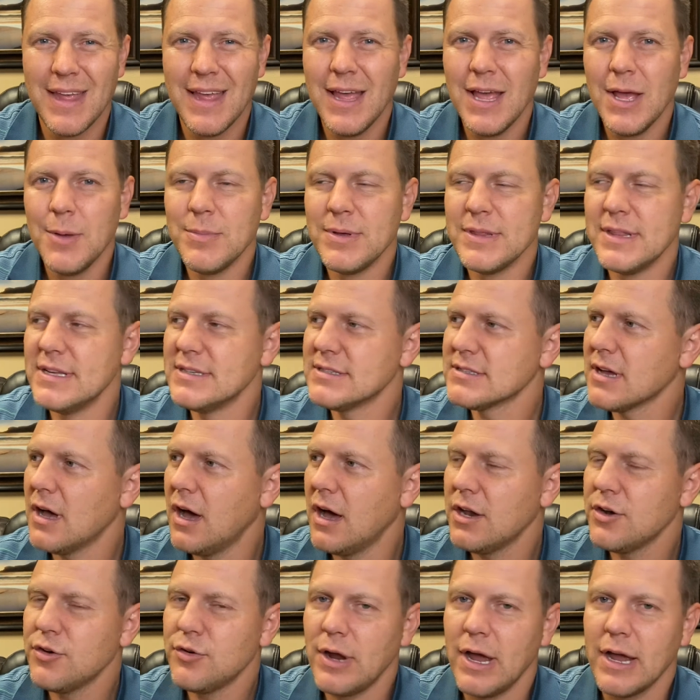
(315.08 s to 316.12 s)
But this
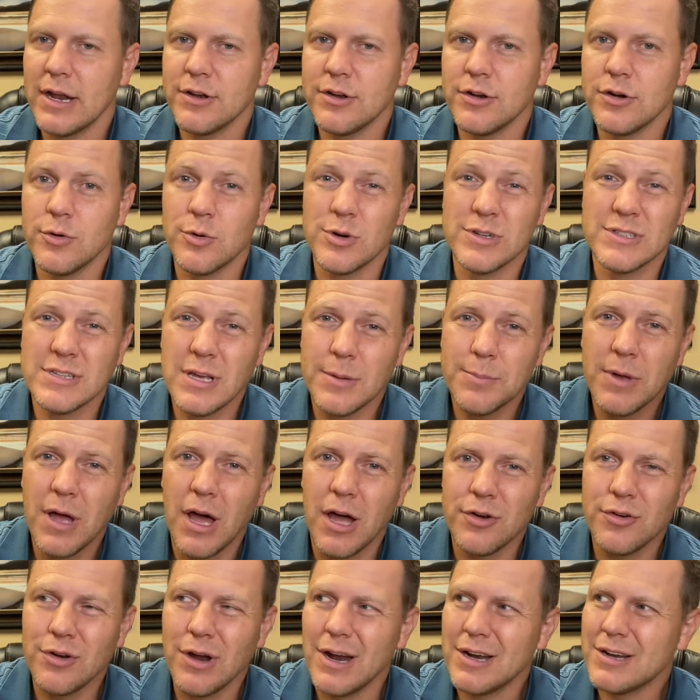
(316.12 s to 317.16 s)
contractor or
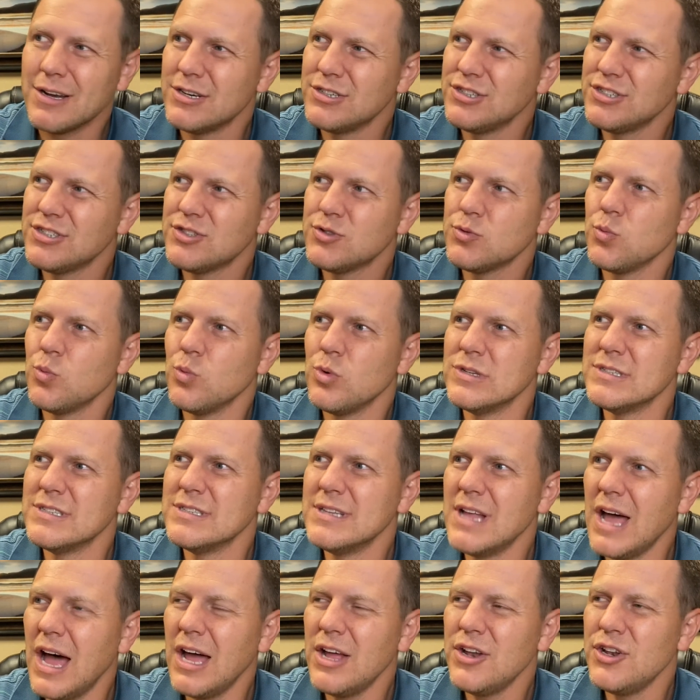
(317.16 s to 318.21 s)
subcontractor just was
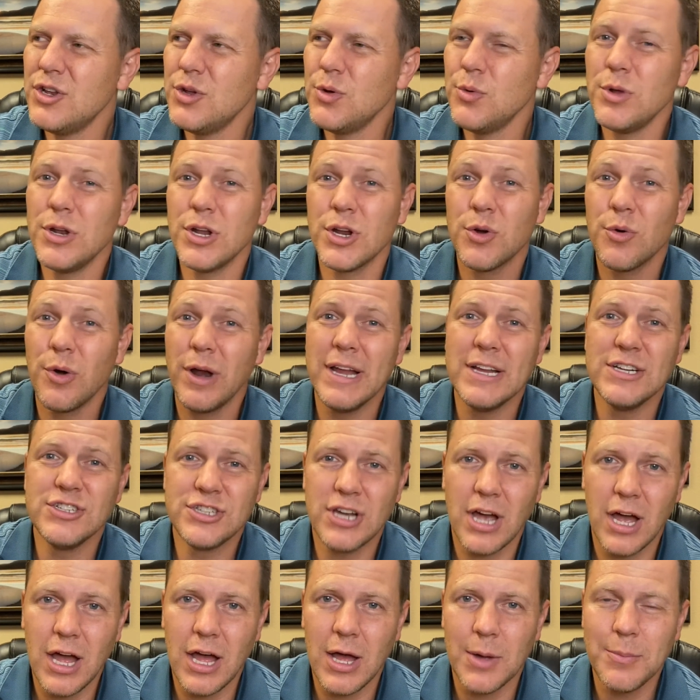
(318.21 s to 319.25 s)
not doing a great
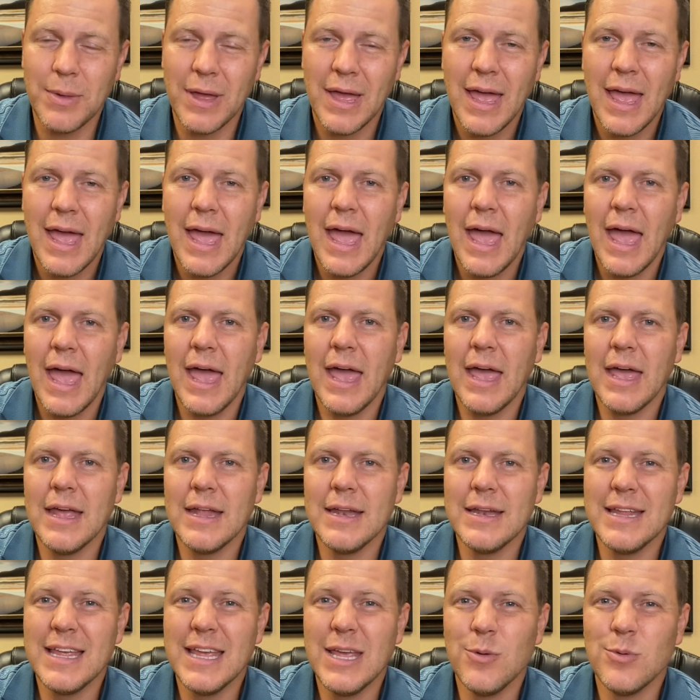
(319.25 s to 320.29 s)
job, and
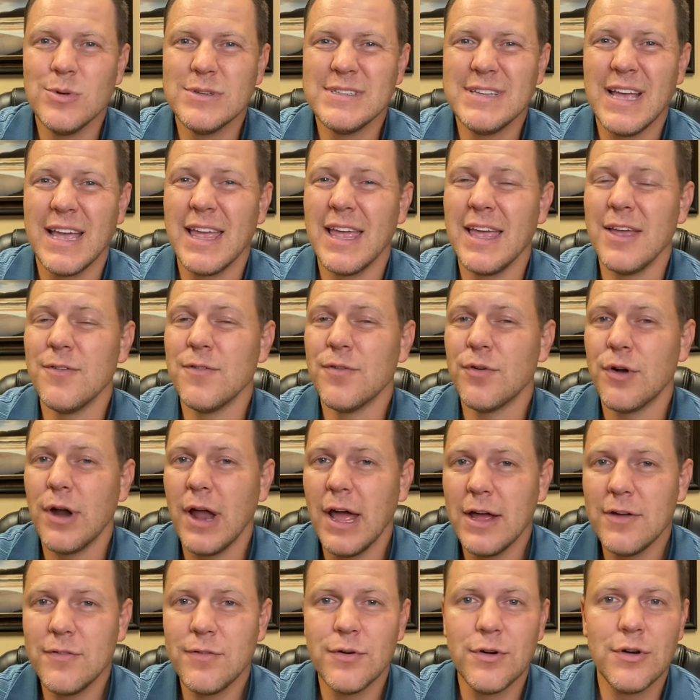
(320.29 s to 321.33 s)
he was taking
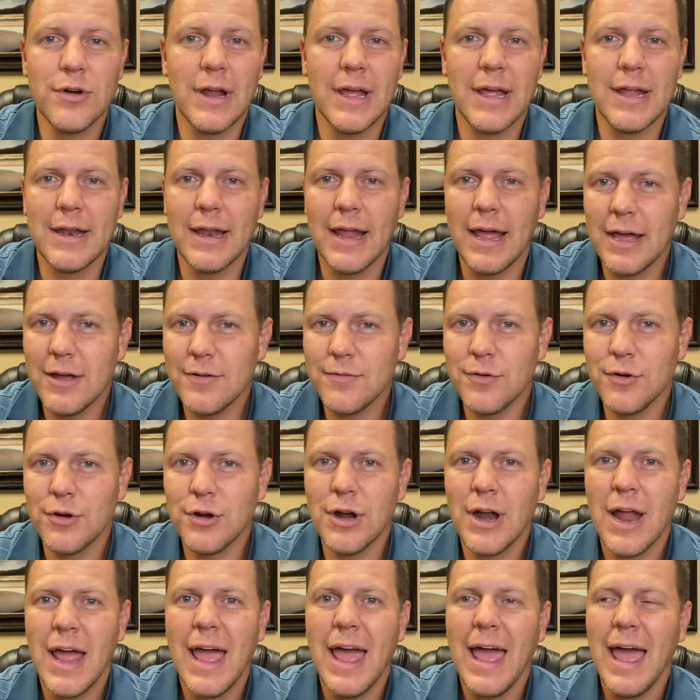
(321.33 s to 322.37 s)
forever and ever.
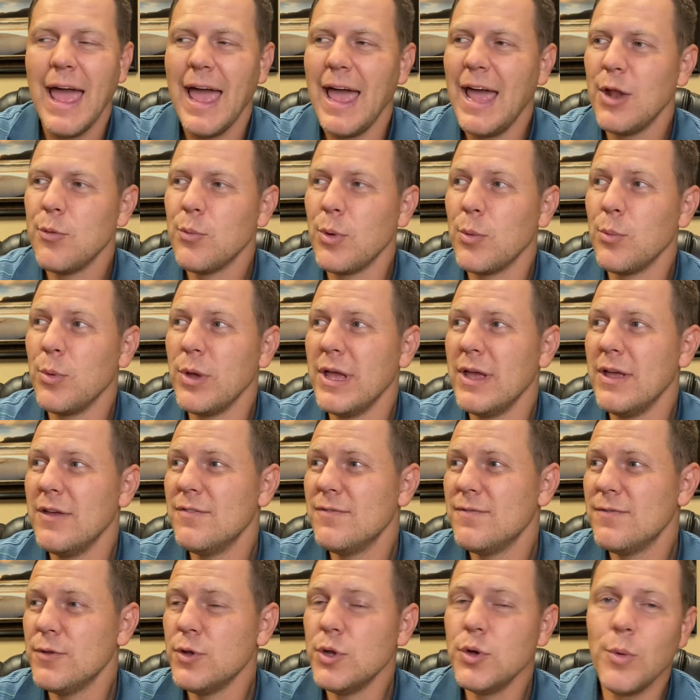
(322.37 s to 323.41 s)
And when we
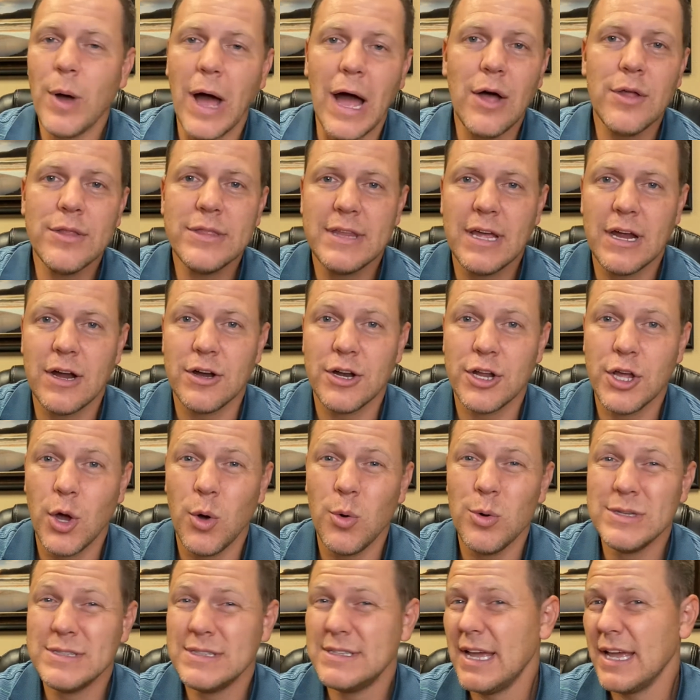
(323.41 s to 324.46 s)
flew out there to go
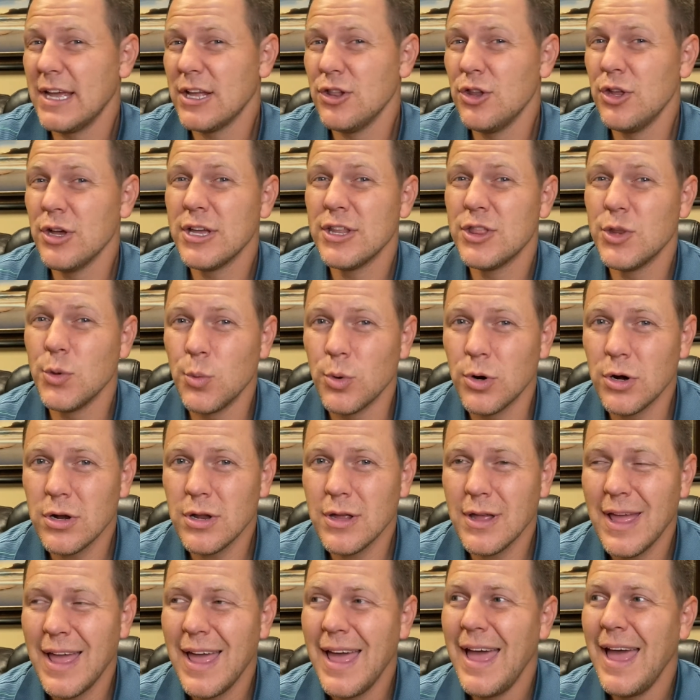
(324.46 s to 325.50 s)
and take a look at the work,
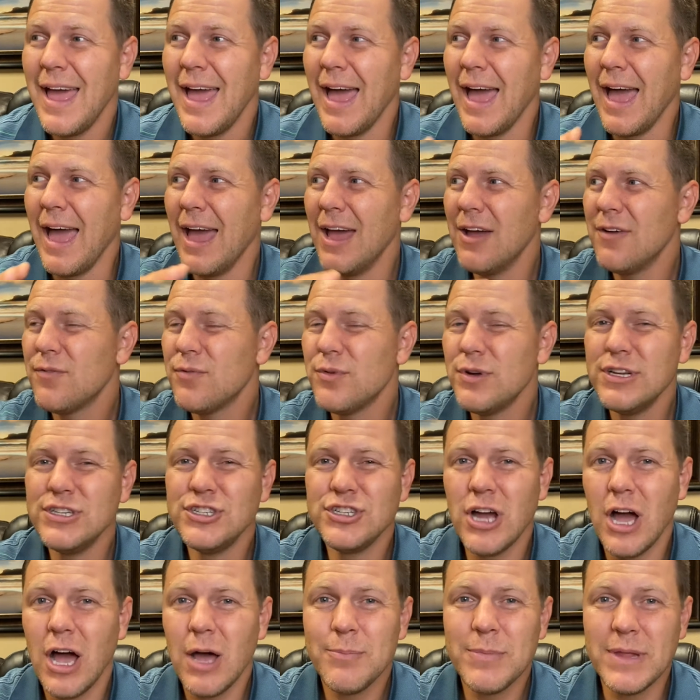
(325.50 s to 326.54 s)
every
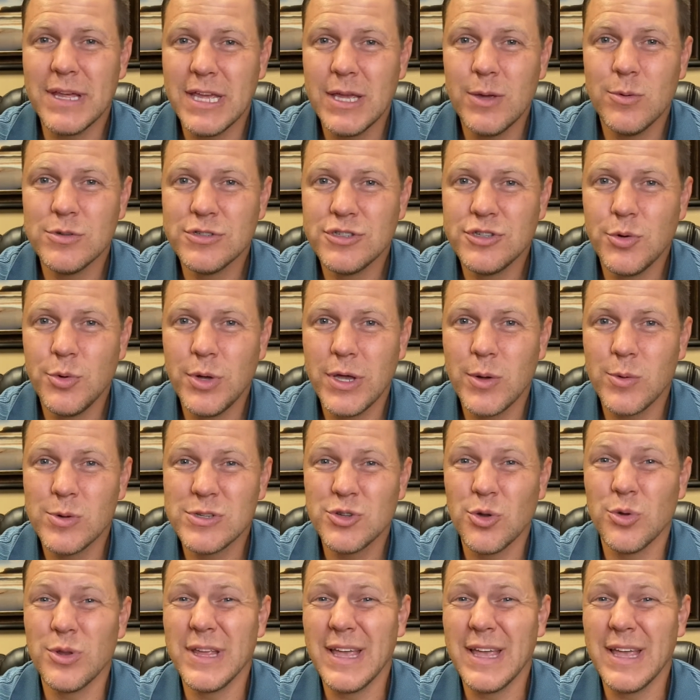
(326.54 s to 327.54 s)
job that he was doing was only